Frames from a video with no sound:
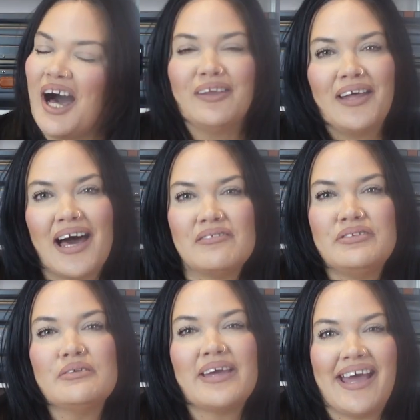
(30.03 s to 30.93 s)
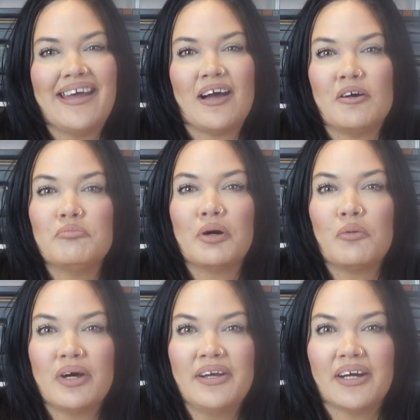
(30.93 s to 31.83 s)
A lot of you can't help but
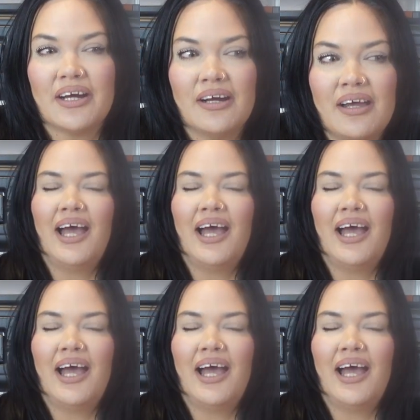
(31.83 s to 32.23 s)
wonder,